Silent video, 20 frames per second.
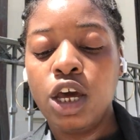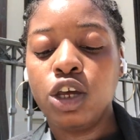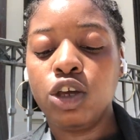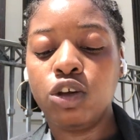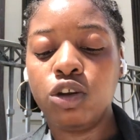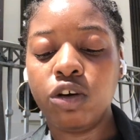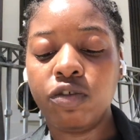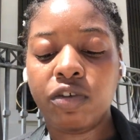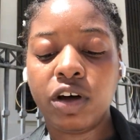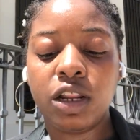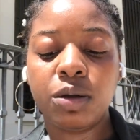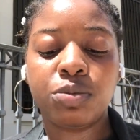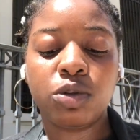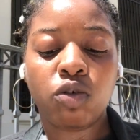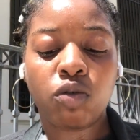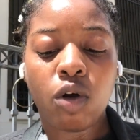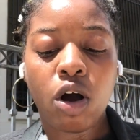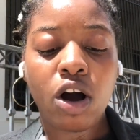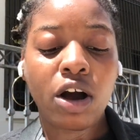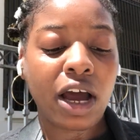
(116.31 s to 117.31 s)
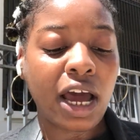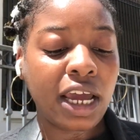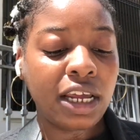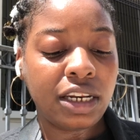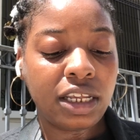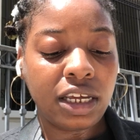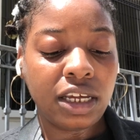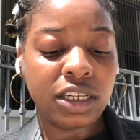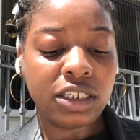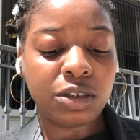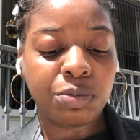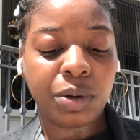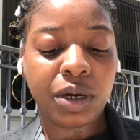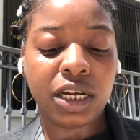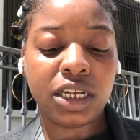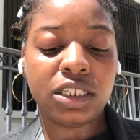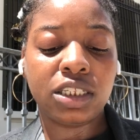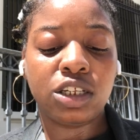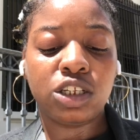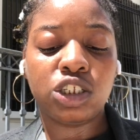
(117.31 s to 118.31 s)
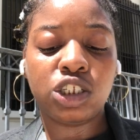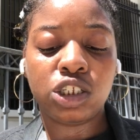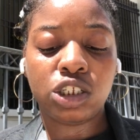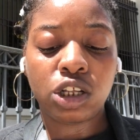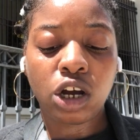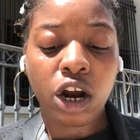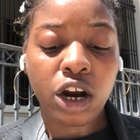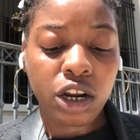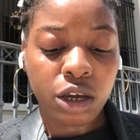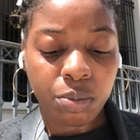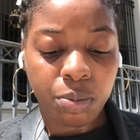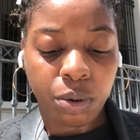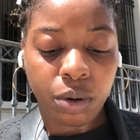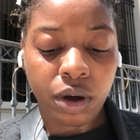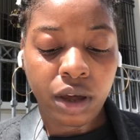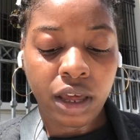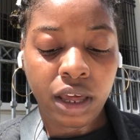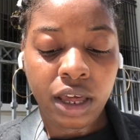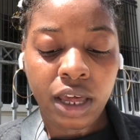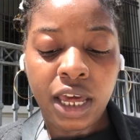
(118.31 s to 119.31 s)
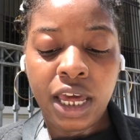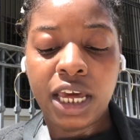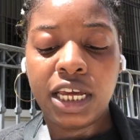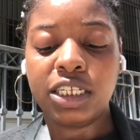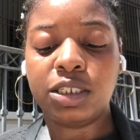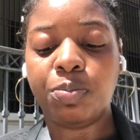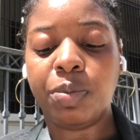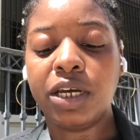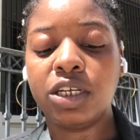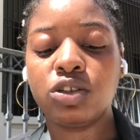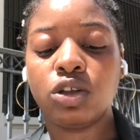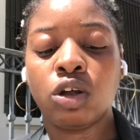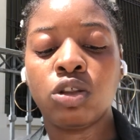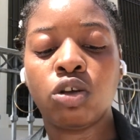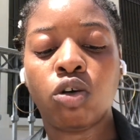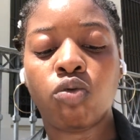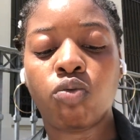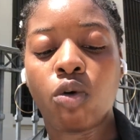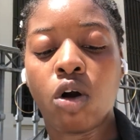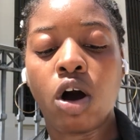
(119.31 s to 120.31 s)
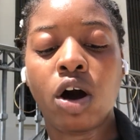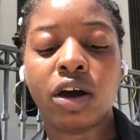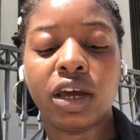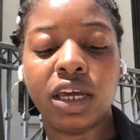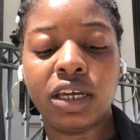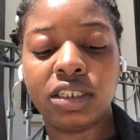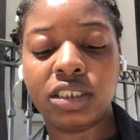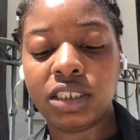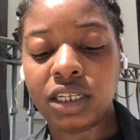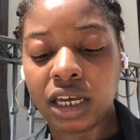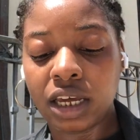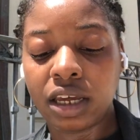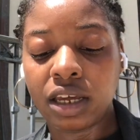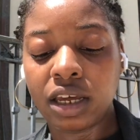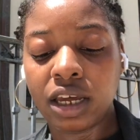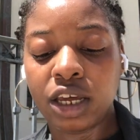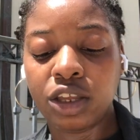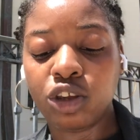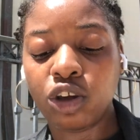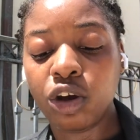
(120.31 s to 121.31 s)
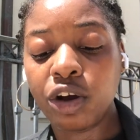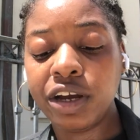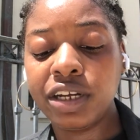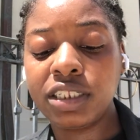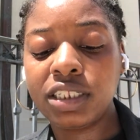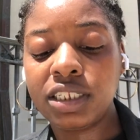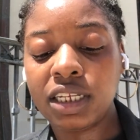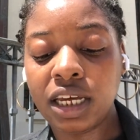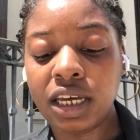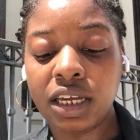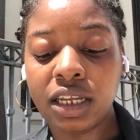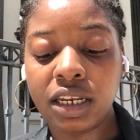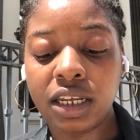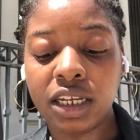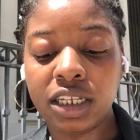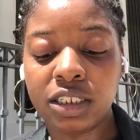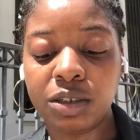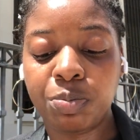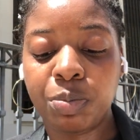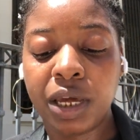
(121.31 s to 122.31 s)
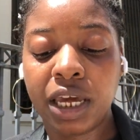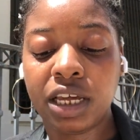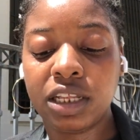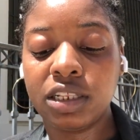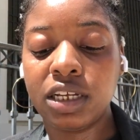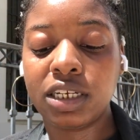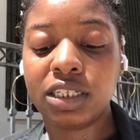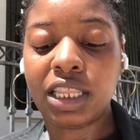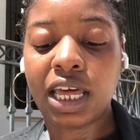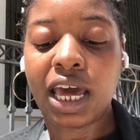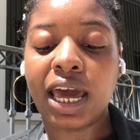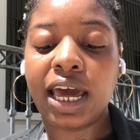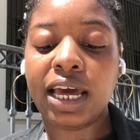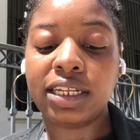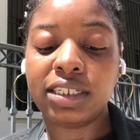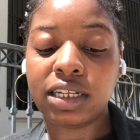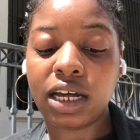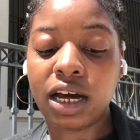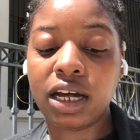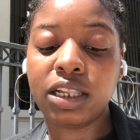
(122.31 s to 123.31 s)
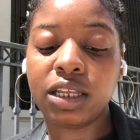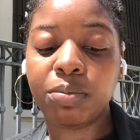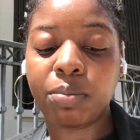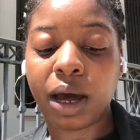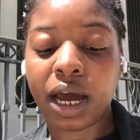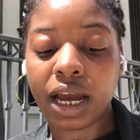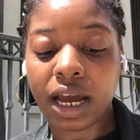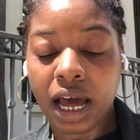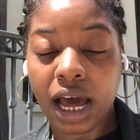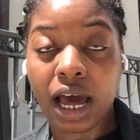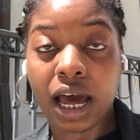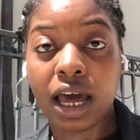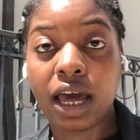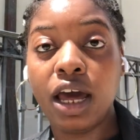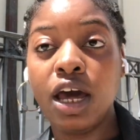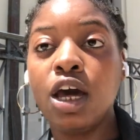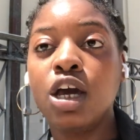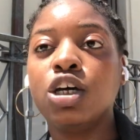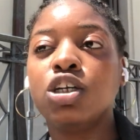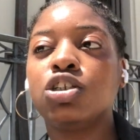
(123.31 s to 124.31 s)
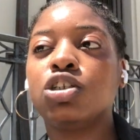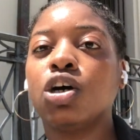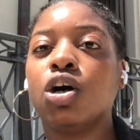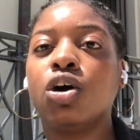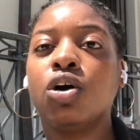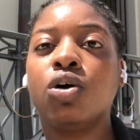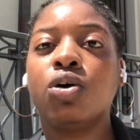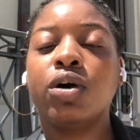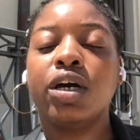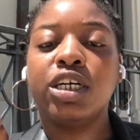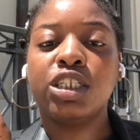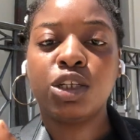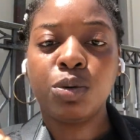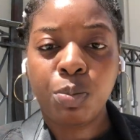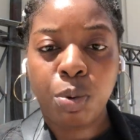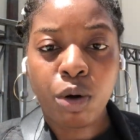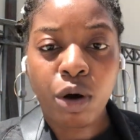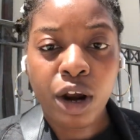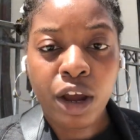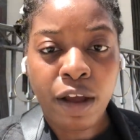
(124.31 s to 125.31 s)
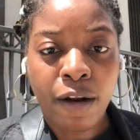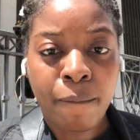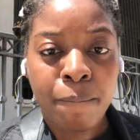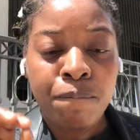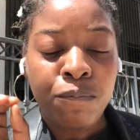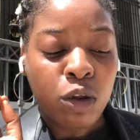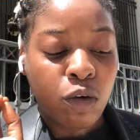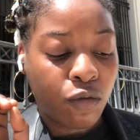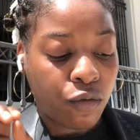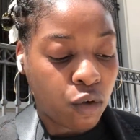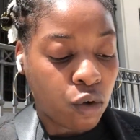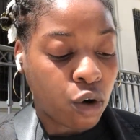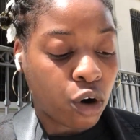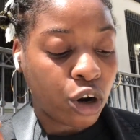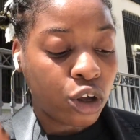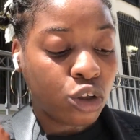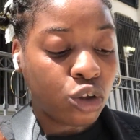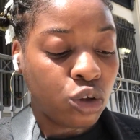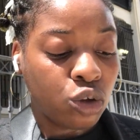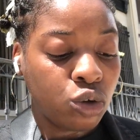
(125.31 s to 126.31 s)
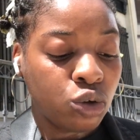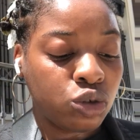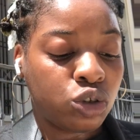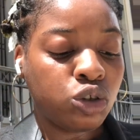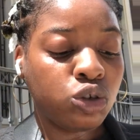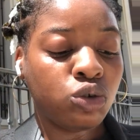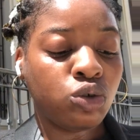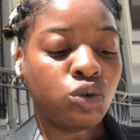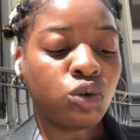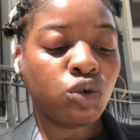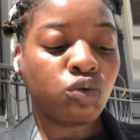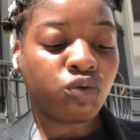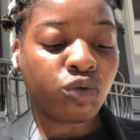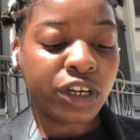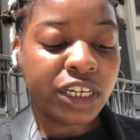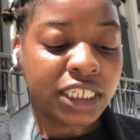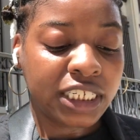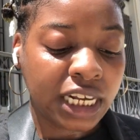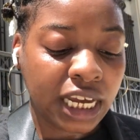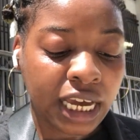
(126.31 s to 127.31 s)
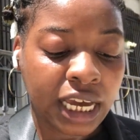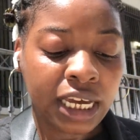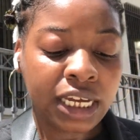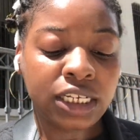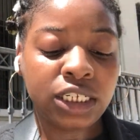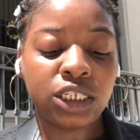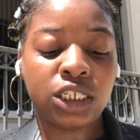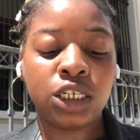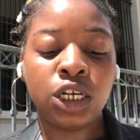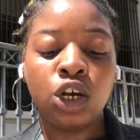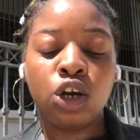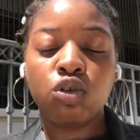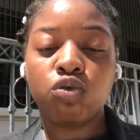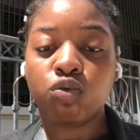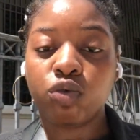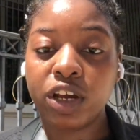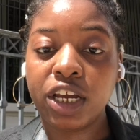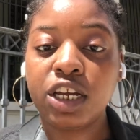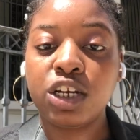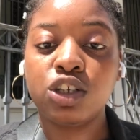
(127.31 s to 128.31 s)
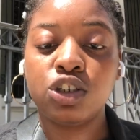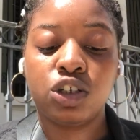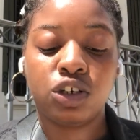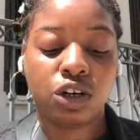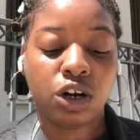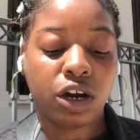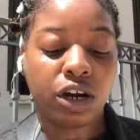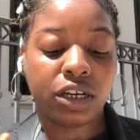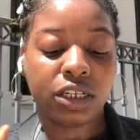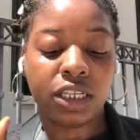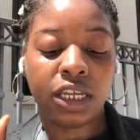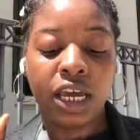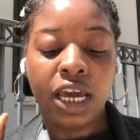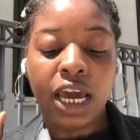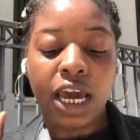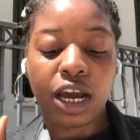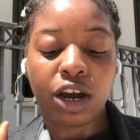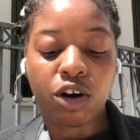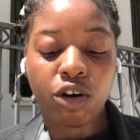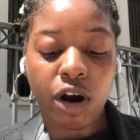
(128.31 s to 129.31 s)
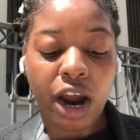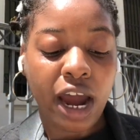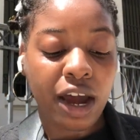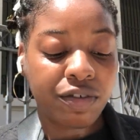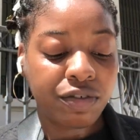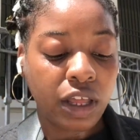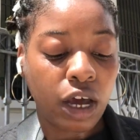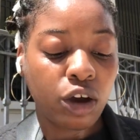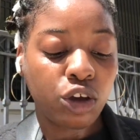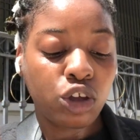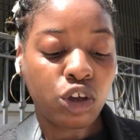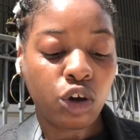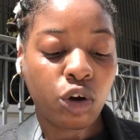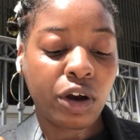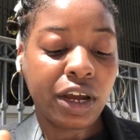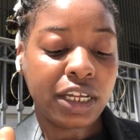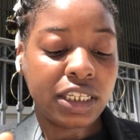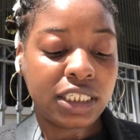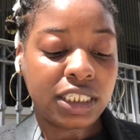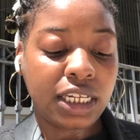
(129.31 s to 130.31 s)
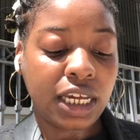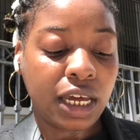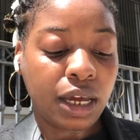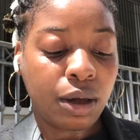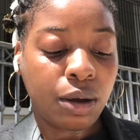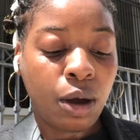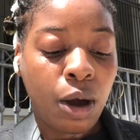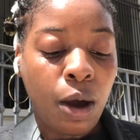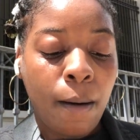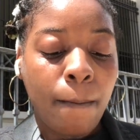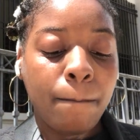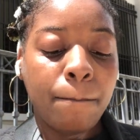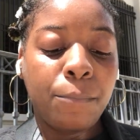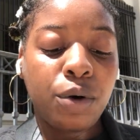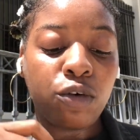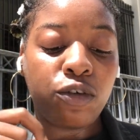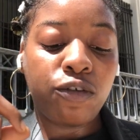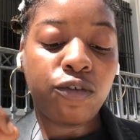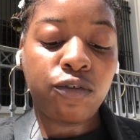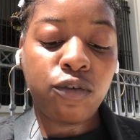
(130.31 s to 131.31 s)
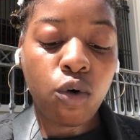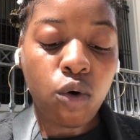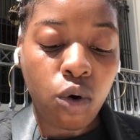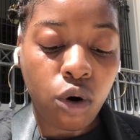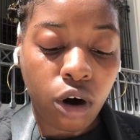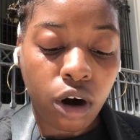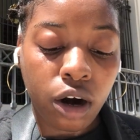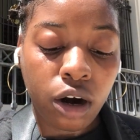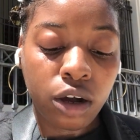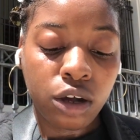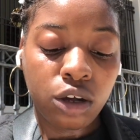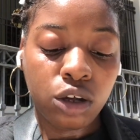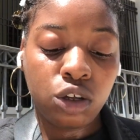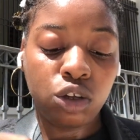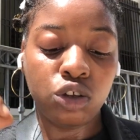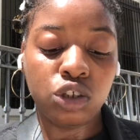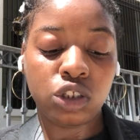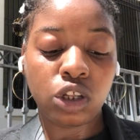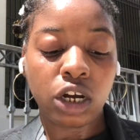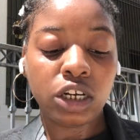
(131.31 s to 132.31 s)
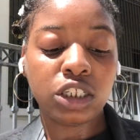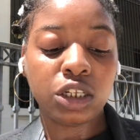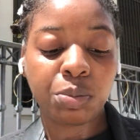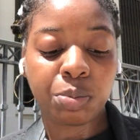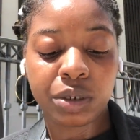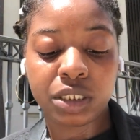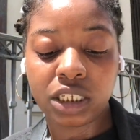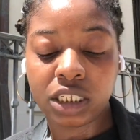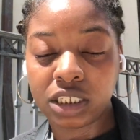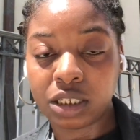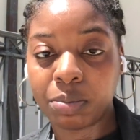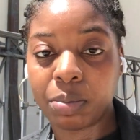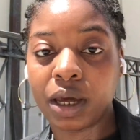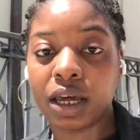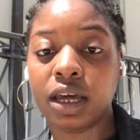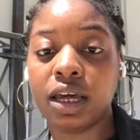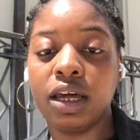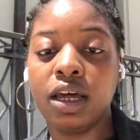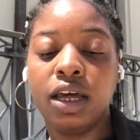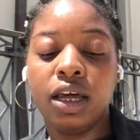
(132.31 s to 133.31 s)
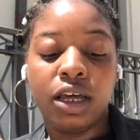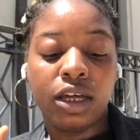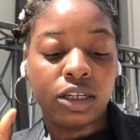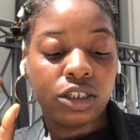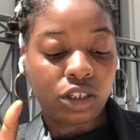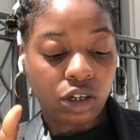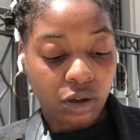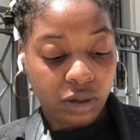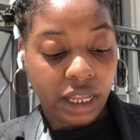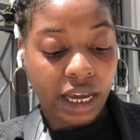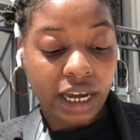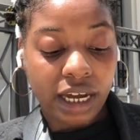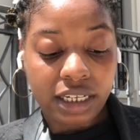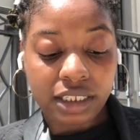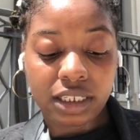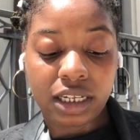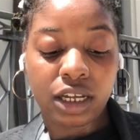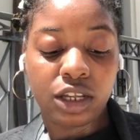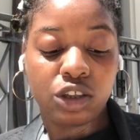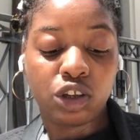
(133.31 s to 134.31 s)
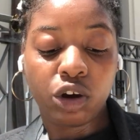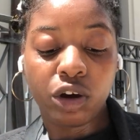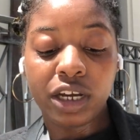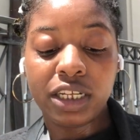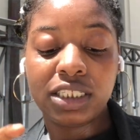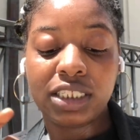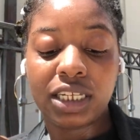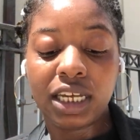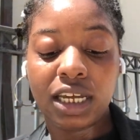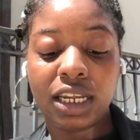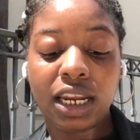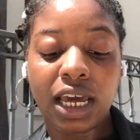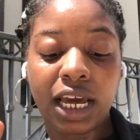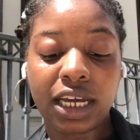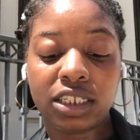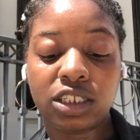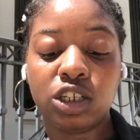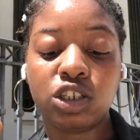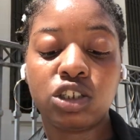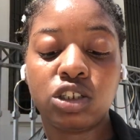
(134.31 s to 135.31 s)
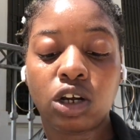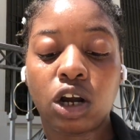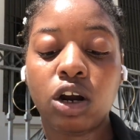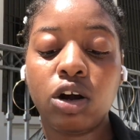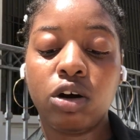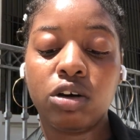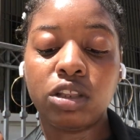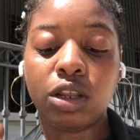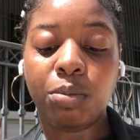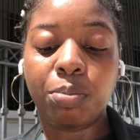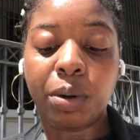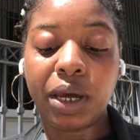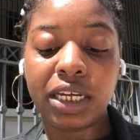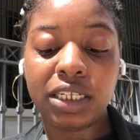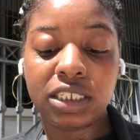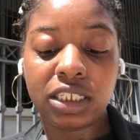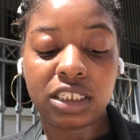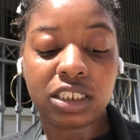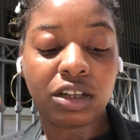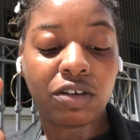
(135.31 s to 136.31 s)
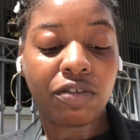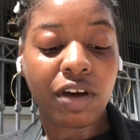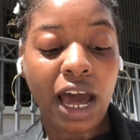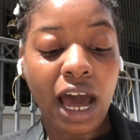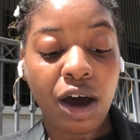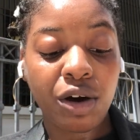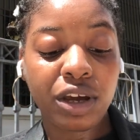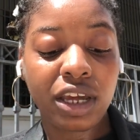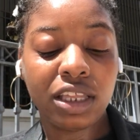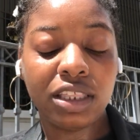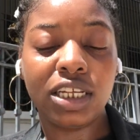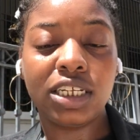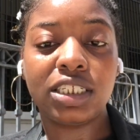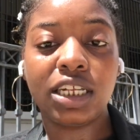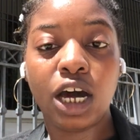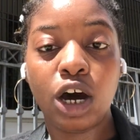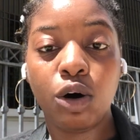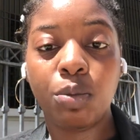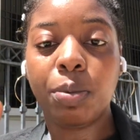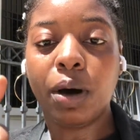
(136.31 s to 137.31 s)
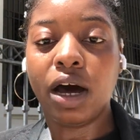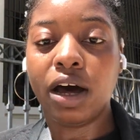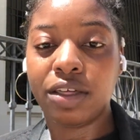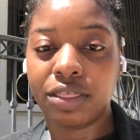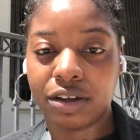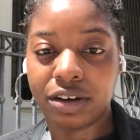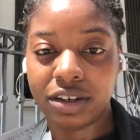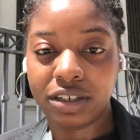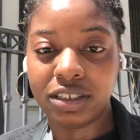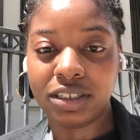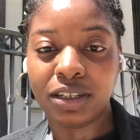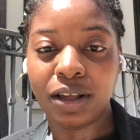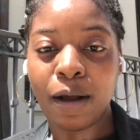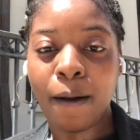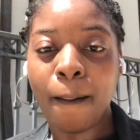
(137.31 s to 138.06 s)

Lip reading: You develop the wrong ideas because the starting point is based on the wrong intent, and your intent is being looked as ugly by God. So it's important for you to rechange, reconstruct, and craft out your intent before you start to participate. So like I said, your intent has to start on the basis of, how can this help others?